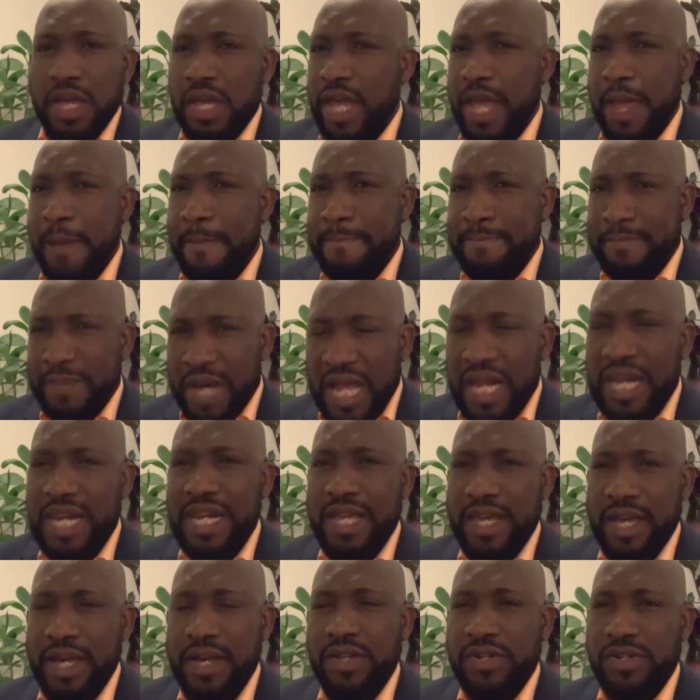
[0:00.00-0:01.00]
A
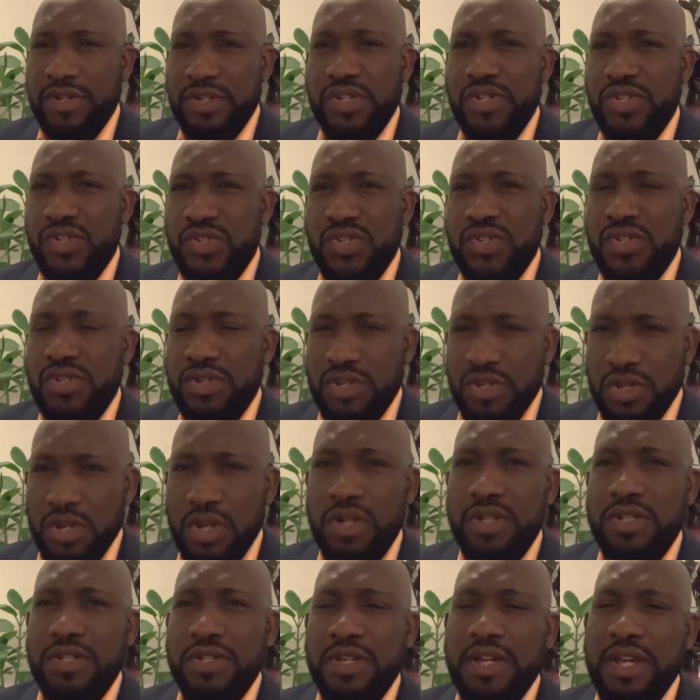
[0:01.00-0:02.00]
Malian is
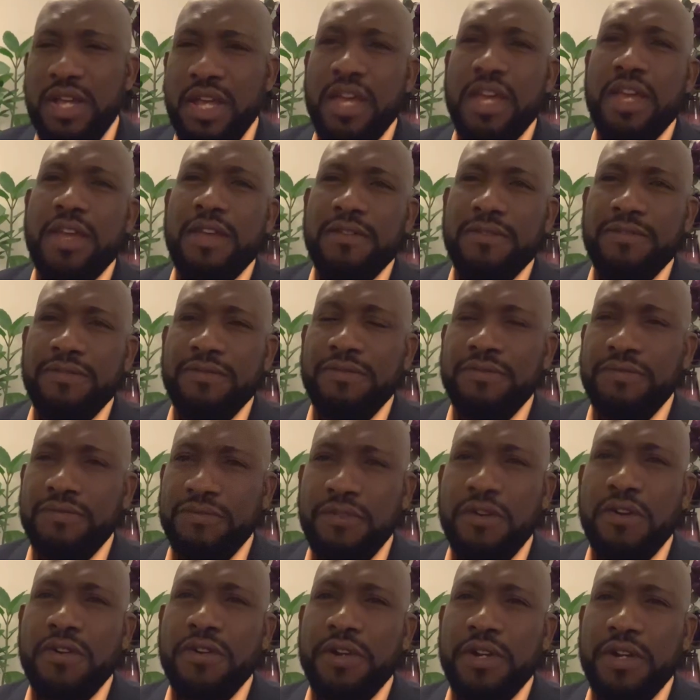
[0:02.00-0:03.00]
not a
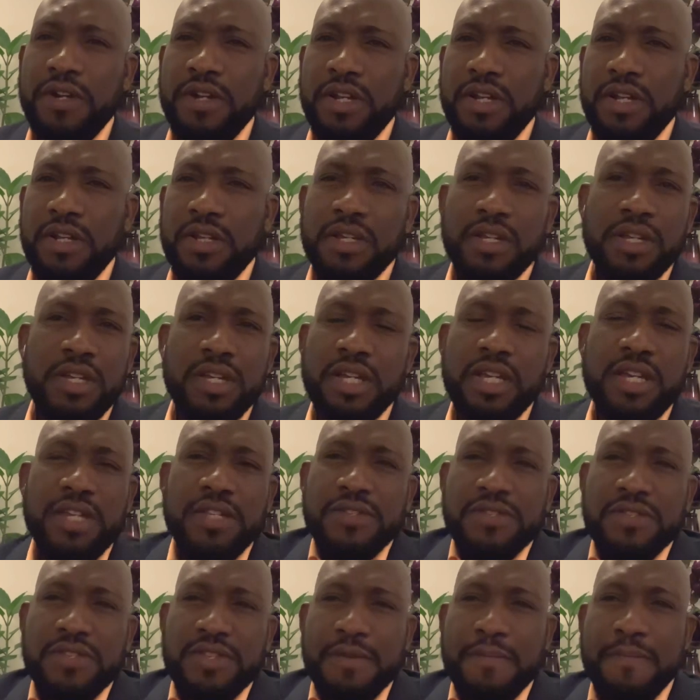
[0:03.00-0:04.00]
foreigner
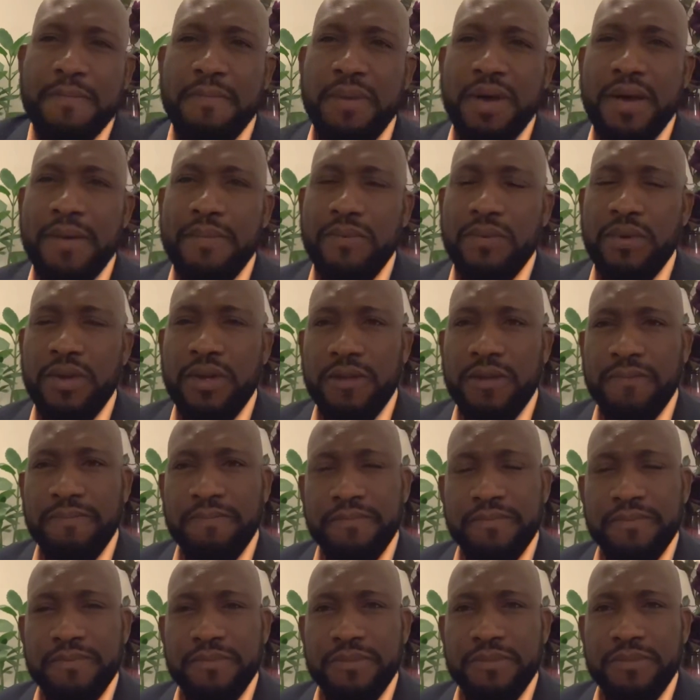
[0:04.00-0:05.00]
in Zimbabwe.
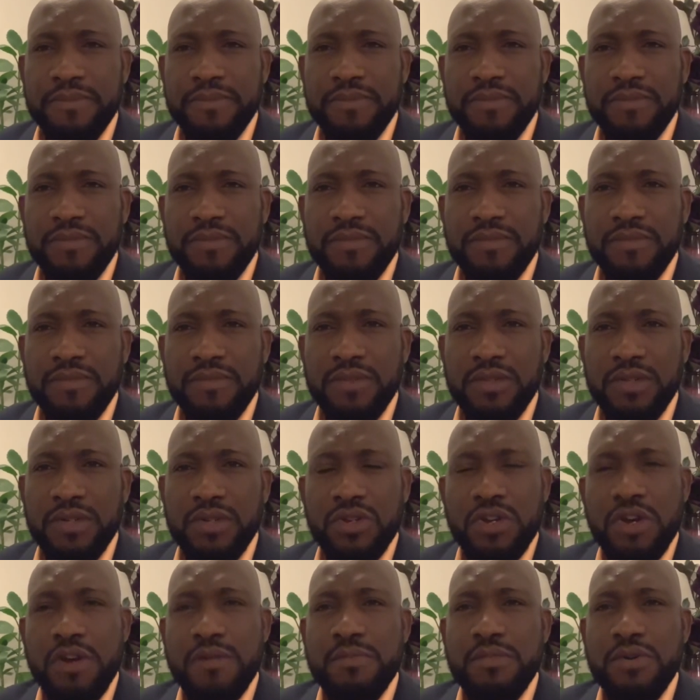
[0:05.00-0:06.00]

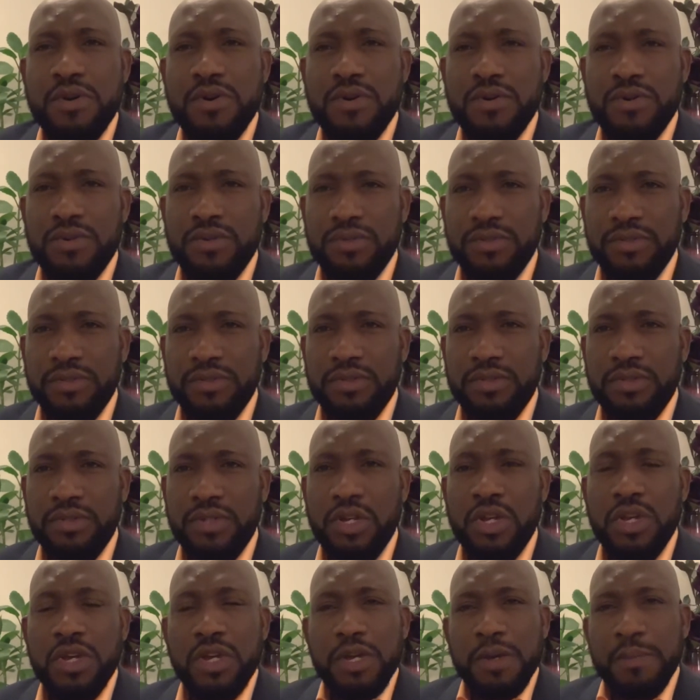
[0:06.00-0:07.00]
Come on,
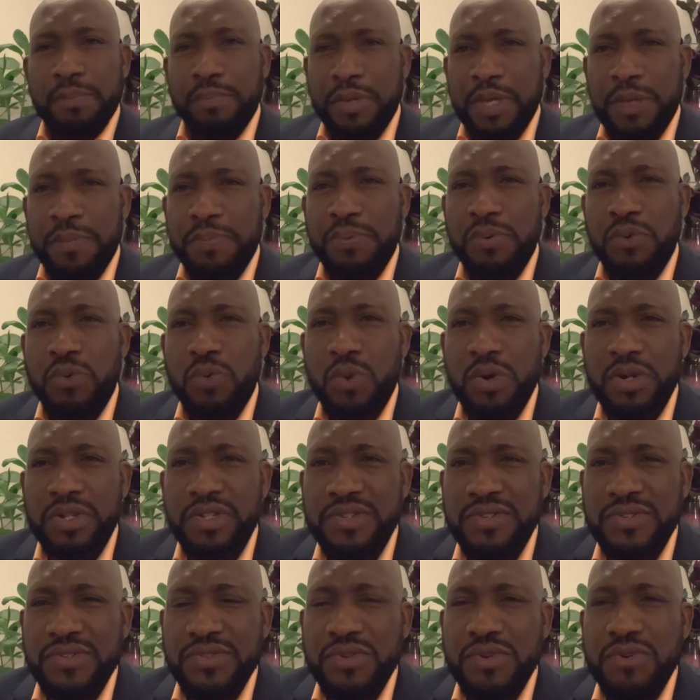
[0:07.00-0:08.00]
people,
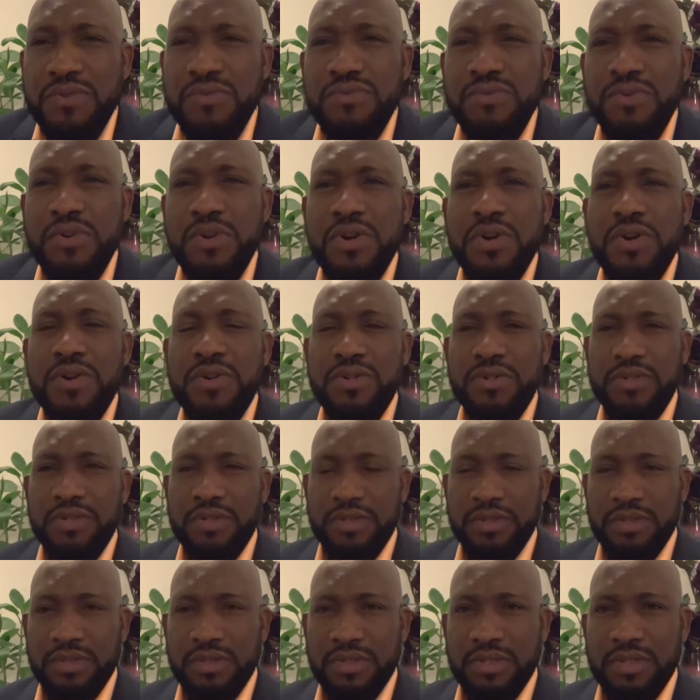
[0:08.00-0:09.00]
what is going
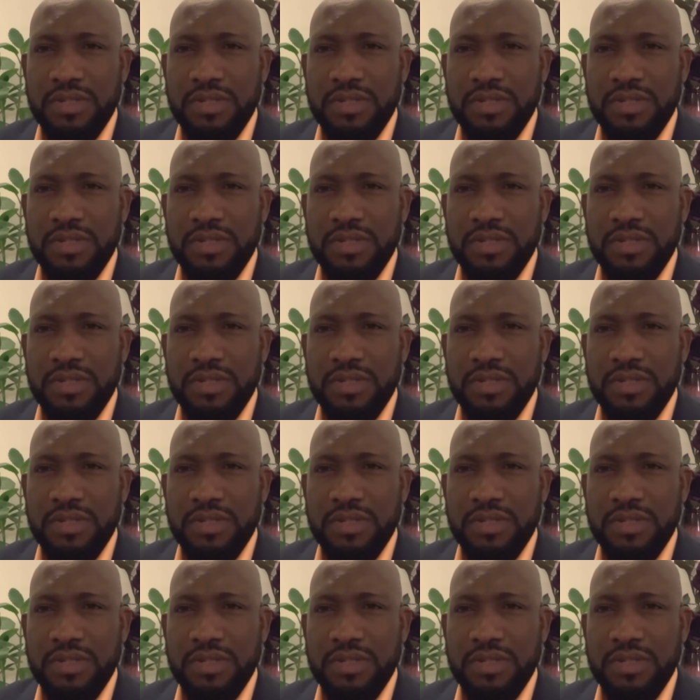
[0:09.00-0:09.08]
wrong?